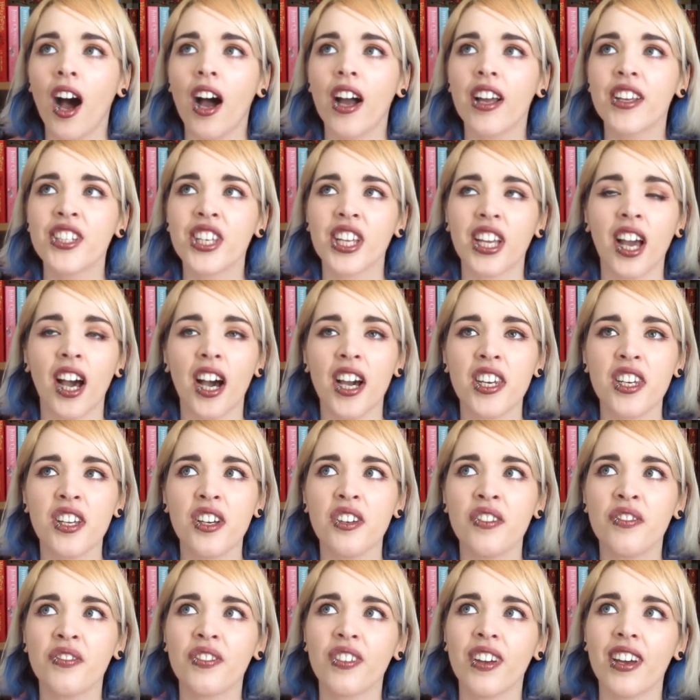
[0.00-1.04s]
she kind
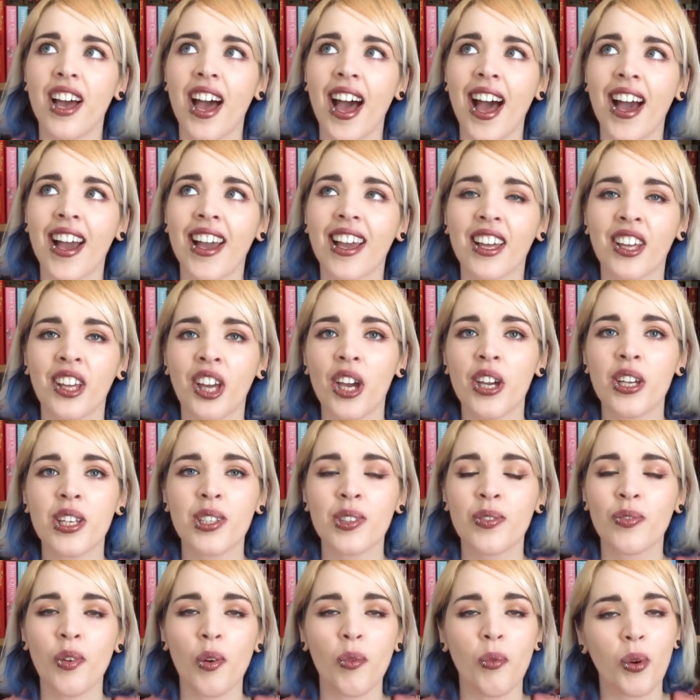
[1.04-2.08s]
of
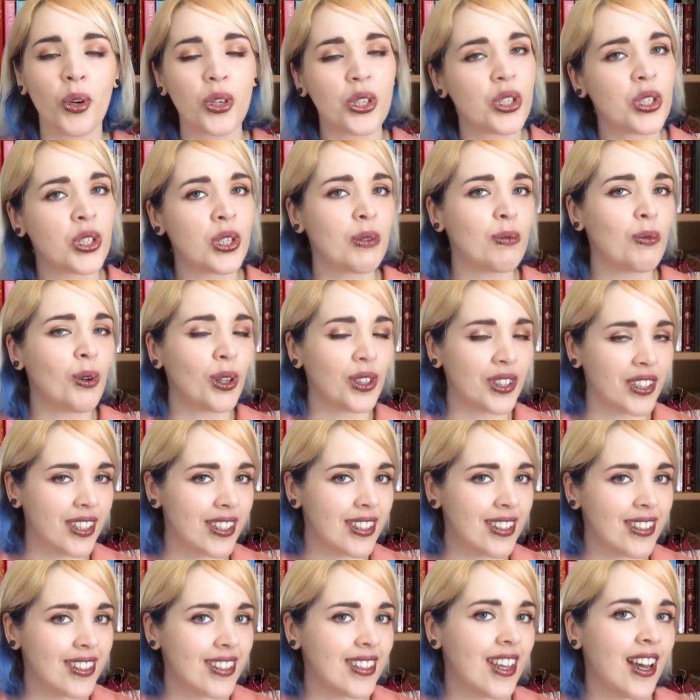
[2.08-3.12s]
goes for what she
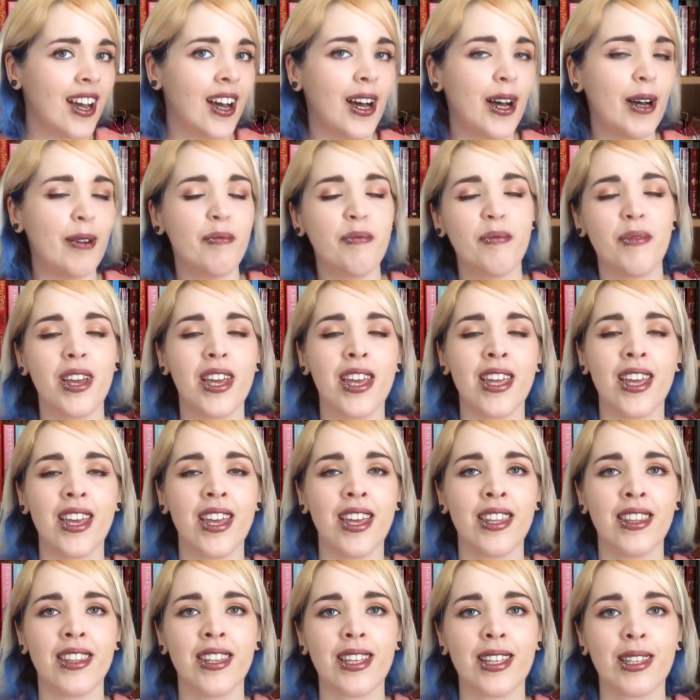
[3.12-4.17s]
wants um,
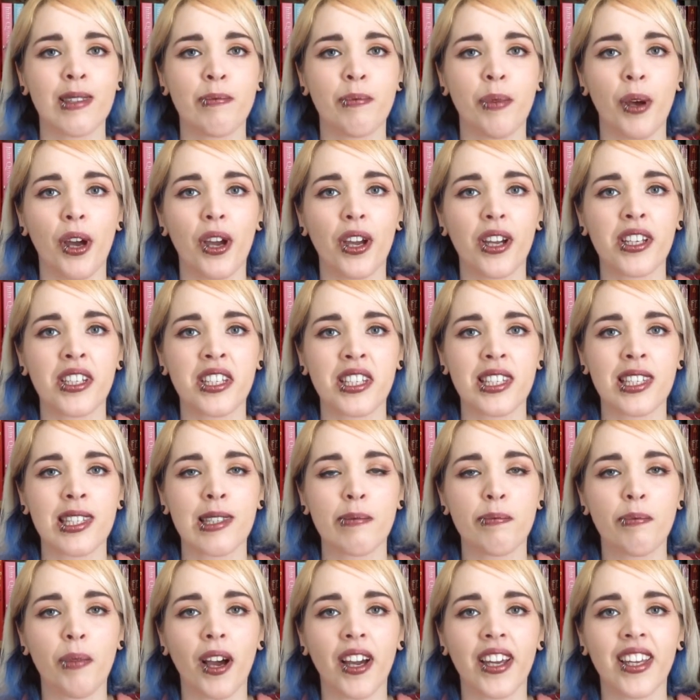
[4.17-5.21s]
in this book
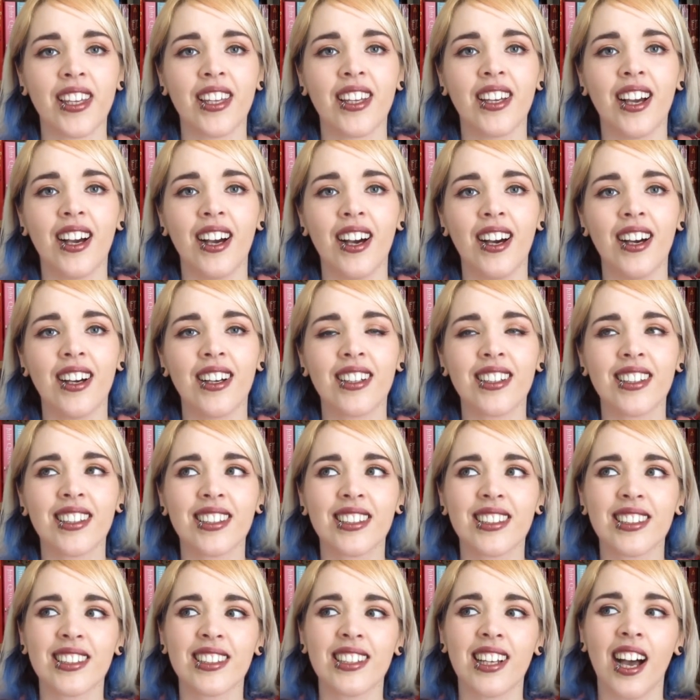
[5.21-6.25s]
despite
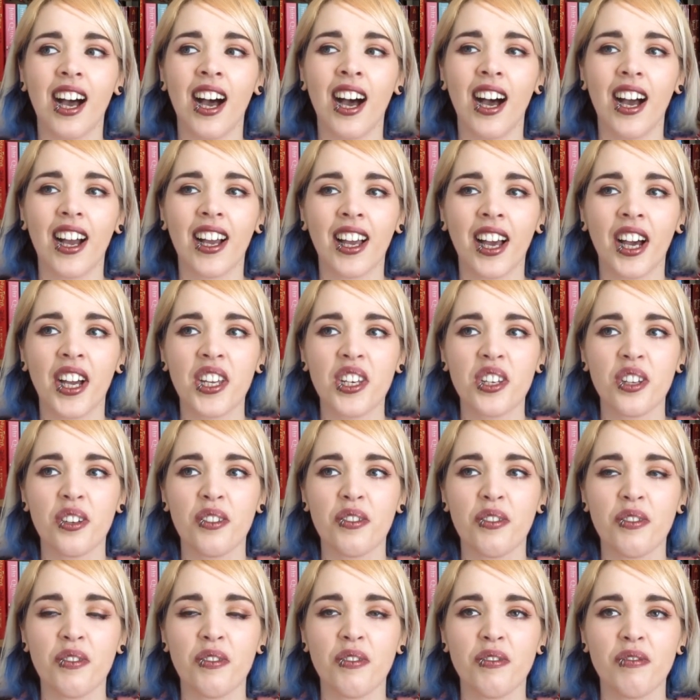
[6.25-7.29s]
her kind
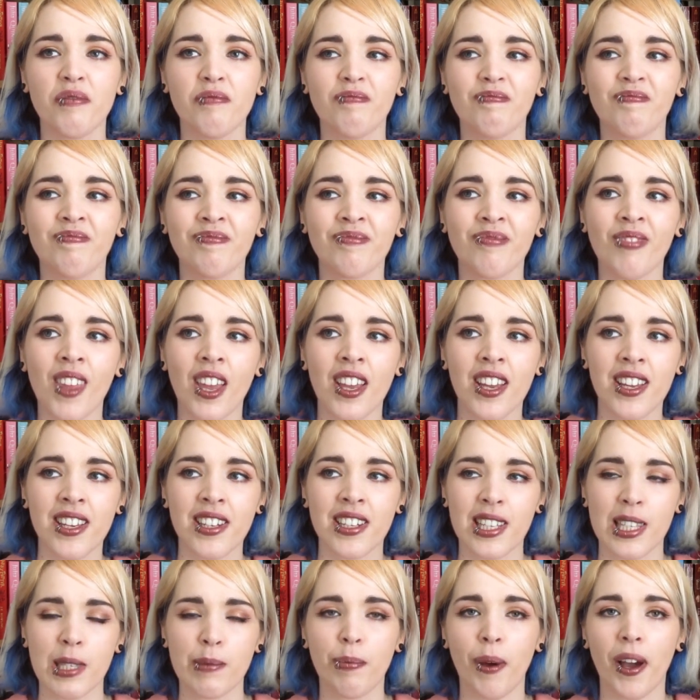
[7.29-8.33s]
of
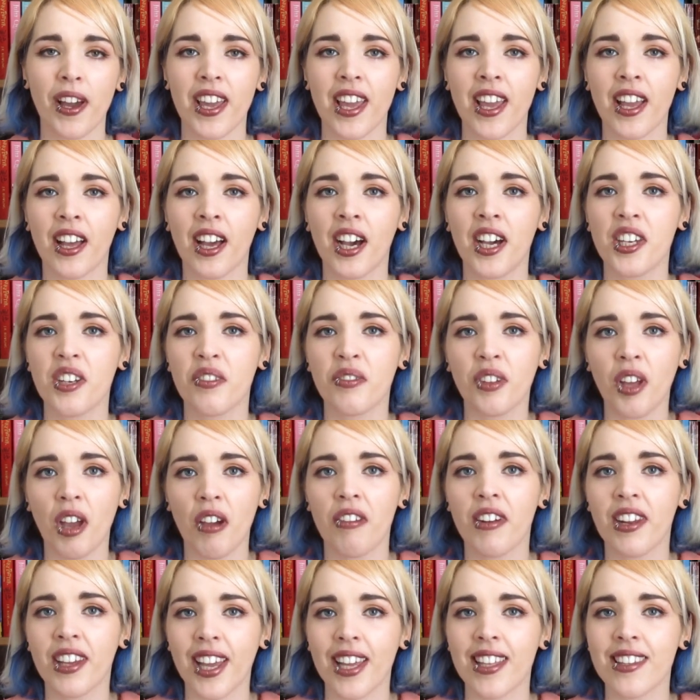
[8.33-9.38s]
despite it kind of
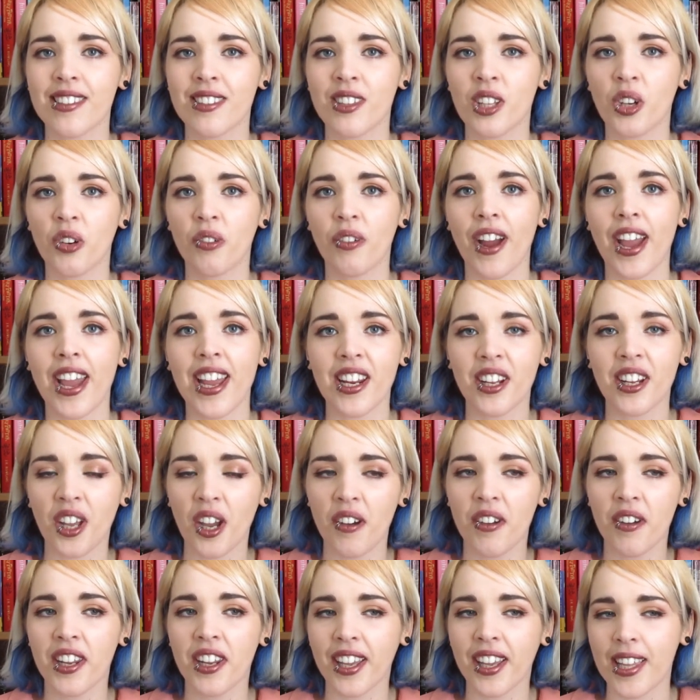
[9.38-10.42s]
going against the grain,
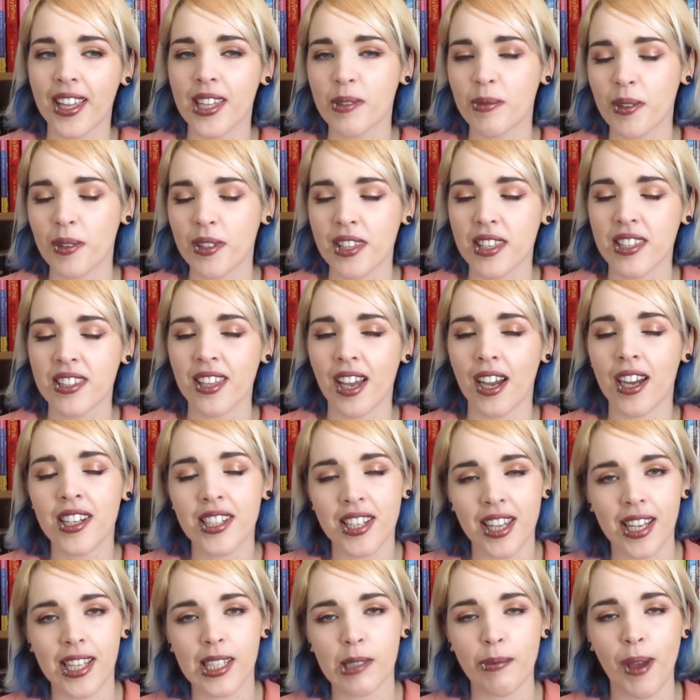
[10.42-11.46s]
going against what
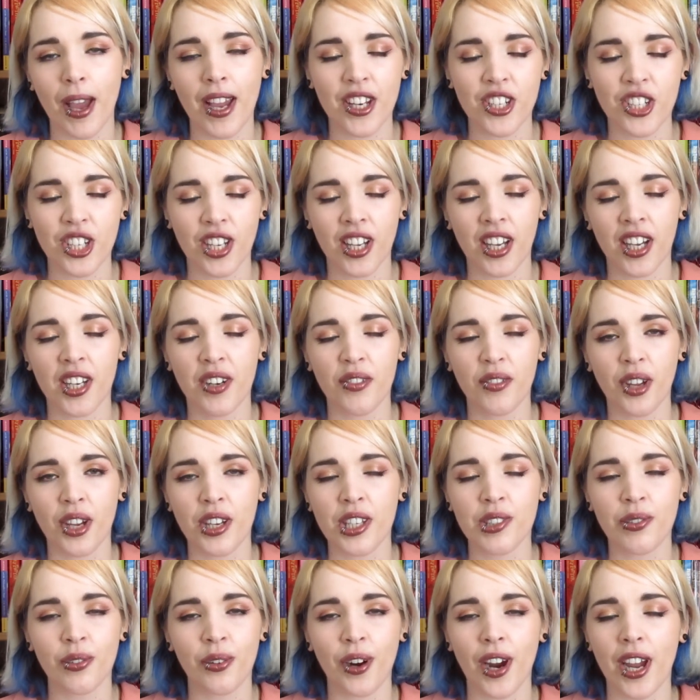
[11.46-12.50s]
society expects, she kind of
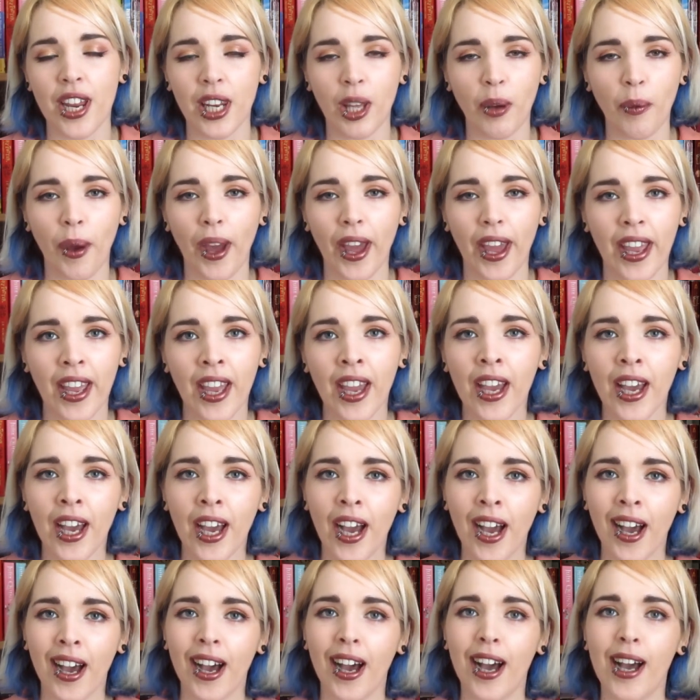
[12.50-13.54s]
goes for it anyway.
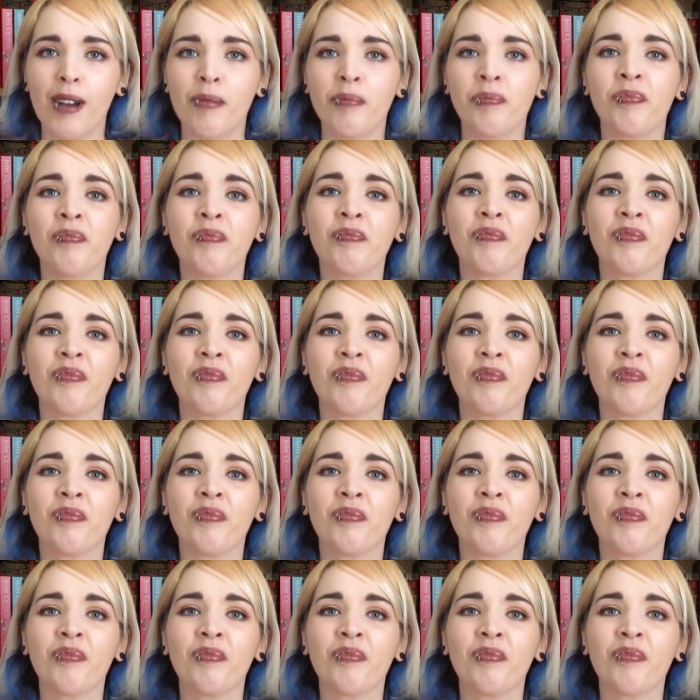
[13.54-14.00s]
Um,